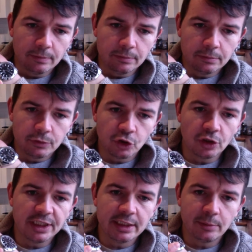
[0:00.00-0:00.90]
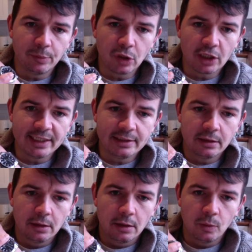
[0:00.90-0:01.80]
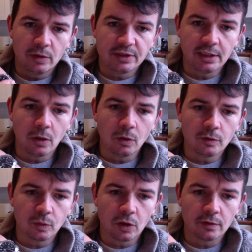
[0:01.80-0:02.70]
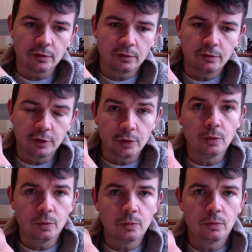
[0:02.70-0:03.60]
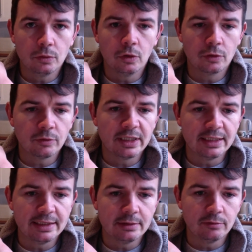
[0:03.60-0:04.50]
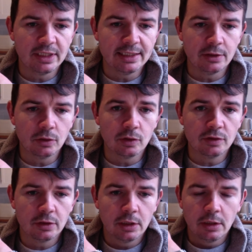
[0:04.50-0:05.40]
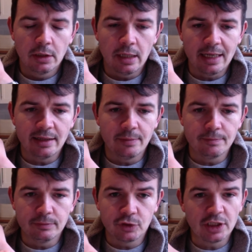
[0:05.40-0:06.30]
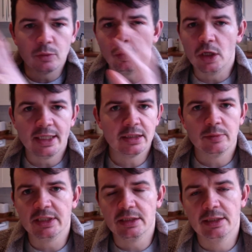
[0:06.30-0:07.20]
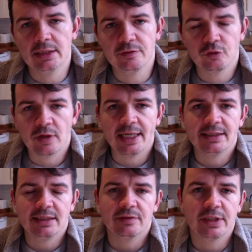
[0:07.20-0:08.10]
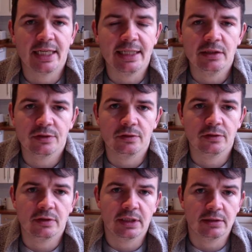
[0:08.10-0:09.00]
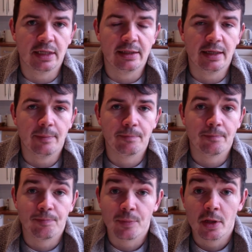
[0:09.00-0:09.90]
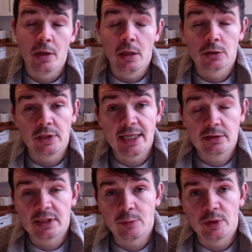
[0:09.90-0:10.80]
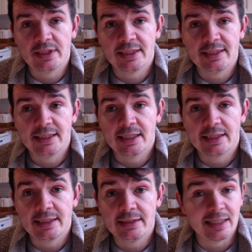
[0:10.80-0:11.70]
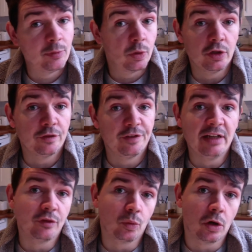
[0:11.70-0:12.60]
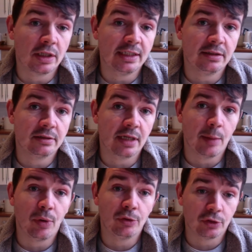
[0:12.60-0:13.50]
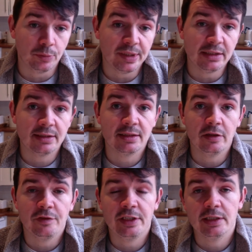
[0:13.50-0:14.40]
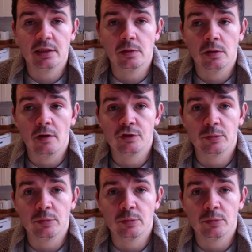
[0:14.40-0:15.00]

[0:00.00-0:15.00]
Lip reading: chunky and blocky, whereas the older ones do look really, really good. So you can wear them in a variety of occasions and things like that. So yes, tell me what you think of the Airking. Tell me what your favourite one is. I'll post some pictures in the video of some of